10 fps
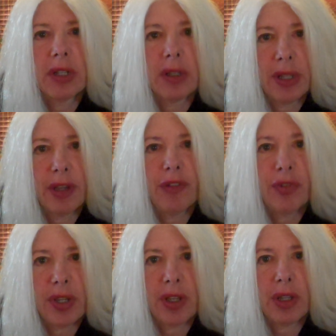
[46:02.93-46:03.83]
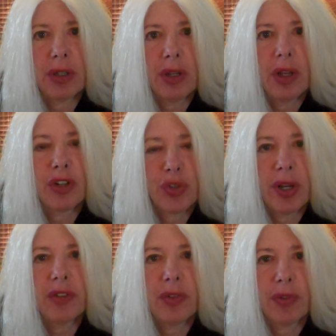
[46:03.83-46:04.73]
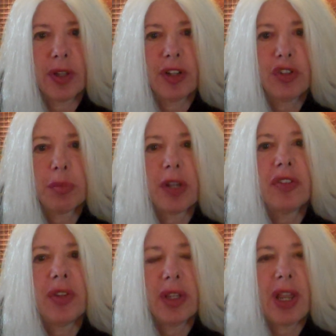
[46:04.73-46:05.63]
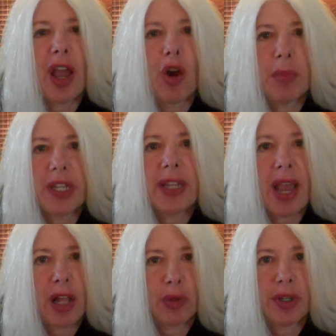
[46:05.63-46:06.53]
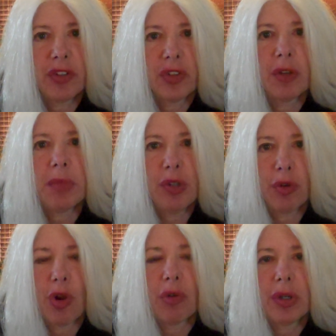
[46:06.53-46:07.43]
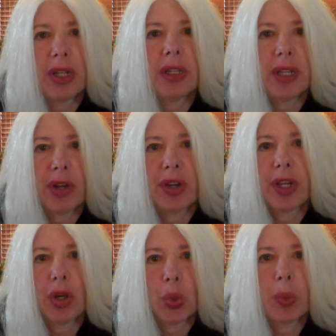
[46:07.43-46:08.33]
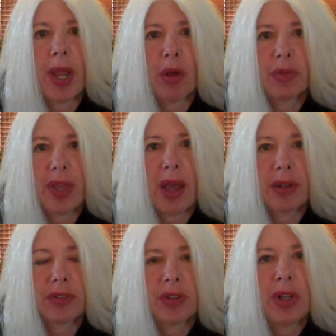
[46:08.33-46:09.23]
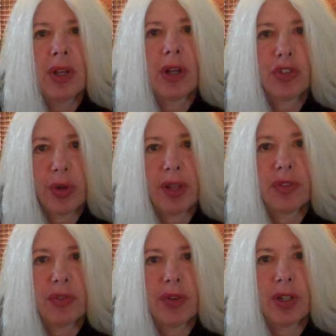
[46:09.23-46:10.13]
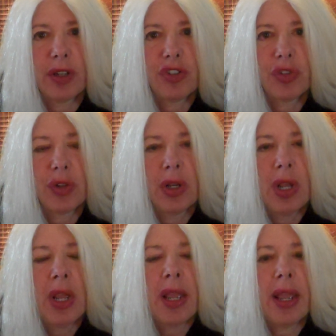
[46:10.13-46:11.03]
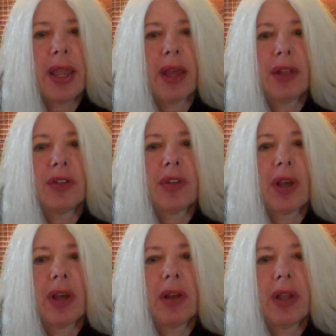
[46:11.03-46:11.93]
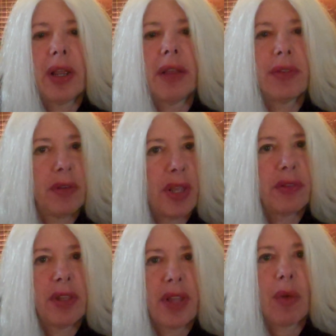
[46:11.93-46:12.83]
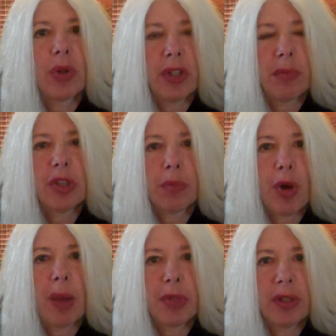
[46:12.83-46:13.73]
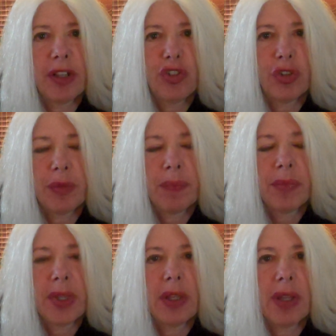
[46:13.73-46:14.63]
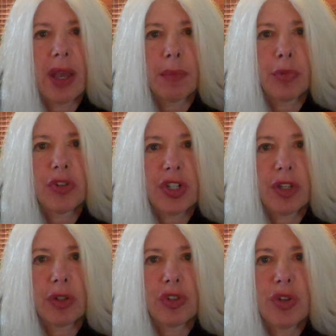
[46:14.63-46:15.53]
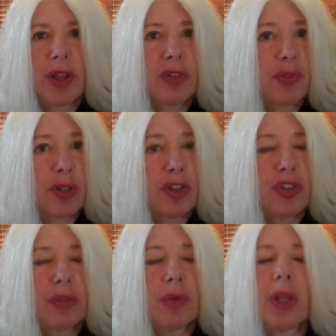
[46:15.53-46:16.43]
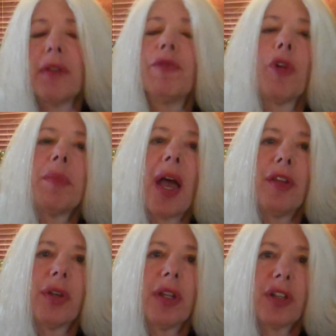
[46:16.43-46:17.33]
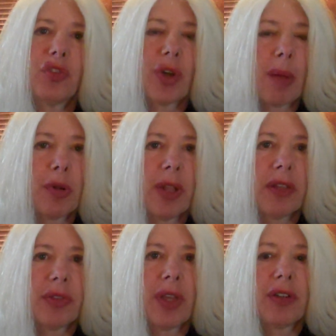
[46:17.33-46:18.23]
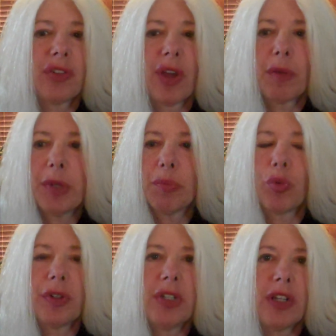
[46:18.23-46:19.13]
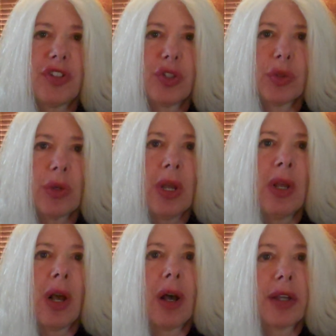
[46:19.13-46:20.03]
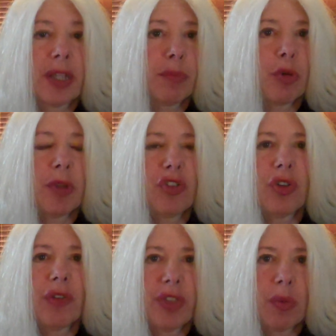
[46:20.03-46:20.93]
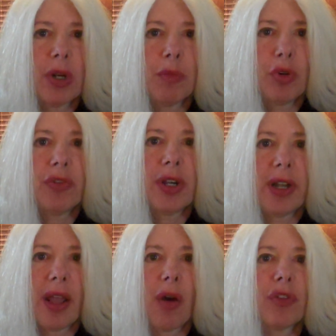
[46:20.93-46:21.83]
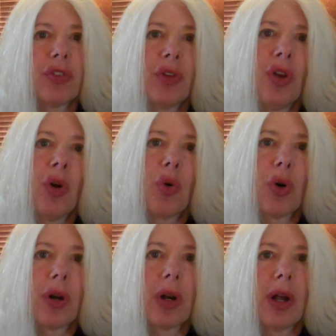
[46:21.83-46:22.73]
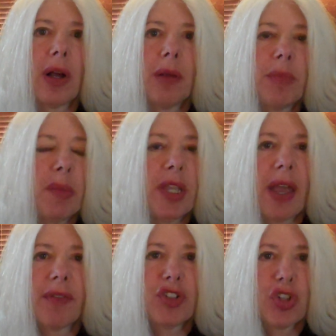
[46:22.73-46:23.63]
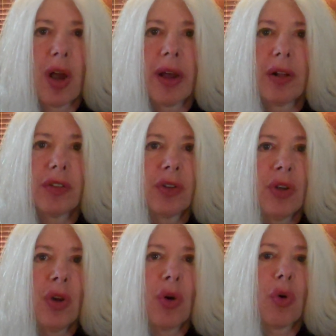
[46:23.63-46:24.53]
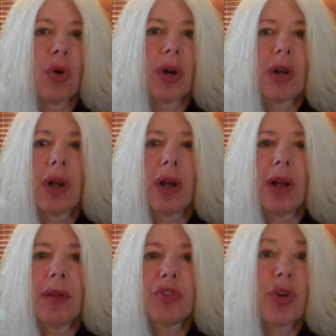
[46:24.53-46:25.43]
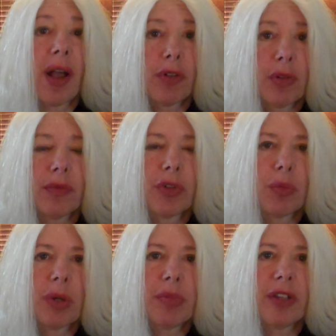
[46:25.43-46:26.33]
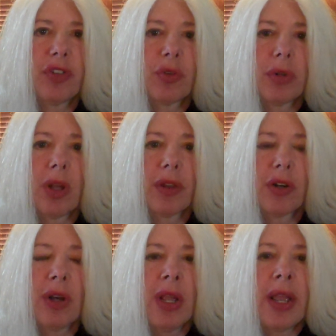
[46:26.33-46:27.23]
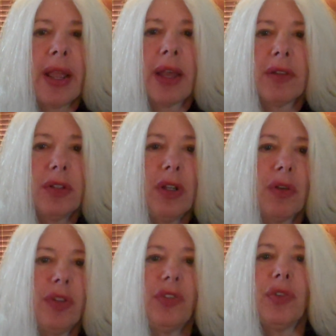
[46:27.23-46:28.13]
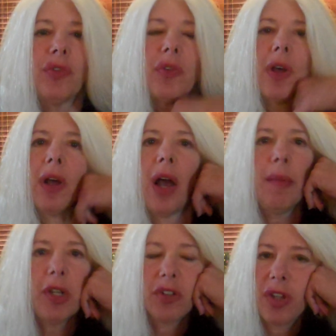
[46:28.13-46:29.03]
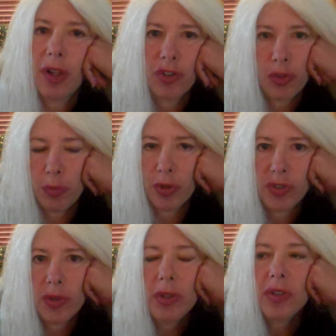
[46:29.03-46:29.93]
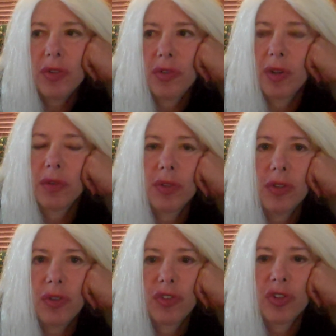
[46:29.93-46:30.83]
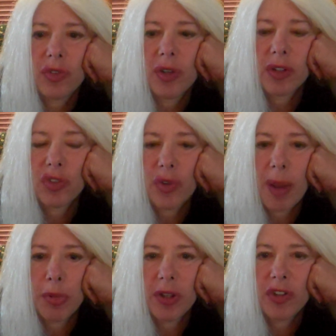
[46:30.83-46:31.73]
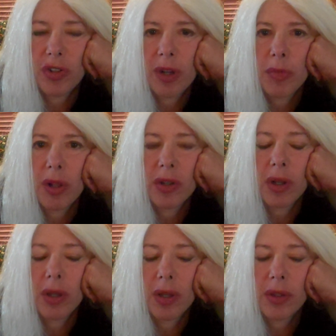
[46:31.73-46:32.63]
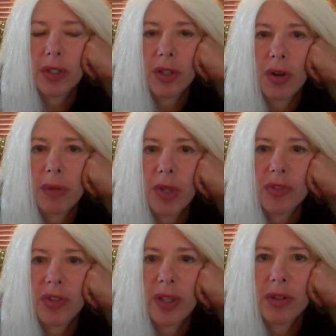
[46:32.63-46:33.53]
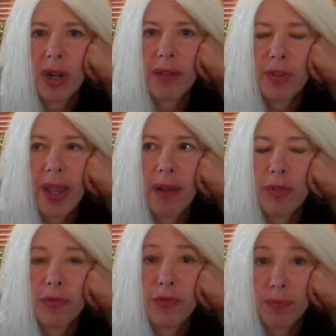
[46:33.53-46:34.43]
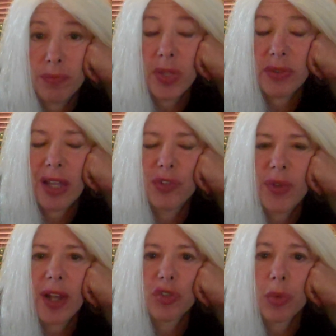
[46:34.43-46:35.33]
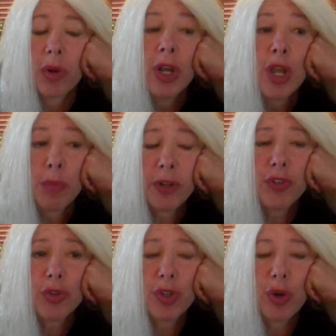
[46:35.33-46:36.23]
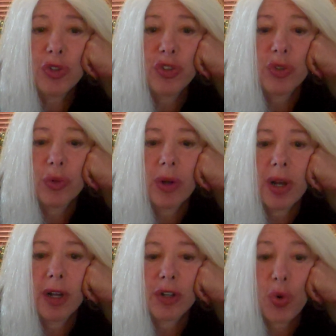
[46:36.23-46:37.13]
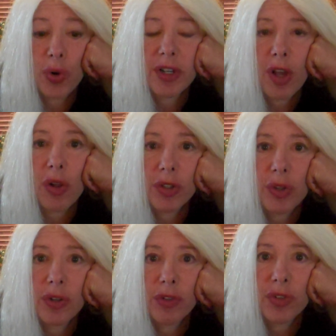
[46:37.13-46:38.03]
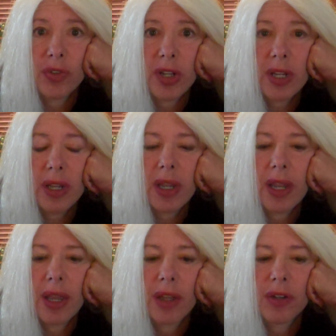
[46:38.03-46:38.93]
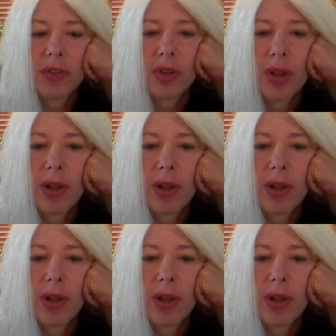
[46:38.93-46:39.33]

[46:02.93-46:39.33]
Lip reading: can live in a transit village by seeing how many calories can be grown in the area around that transit village. And then that will limit the population in that particular transit village. And from that you can extrapolate that people would need to get permission if they want to move in and out, or maybe have a child, or travel from one place to another. And this is I'm an intelligent person. This is just an extrapolation. I'm not I'm not saying that I have that's factual. But if you go to Cornell University and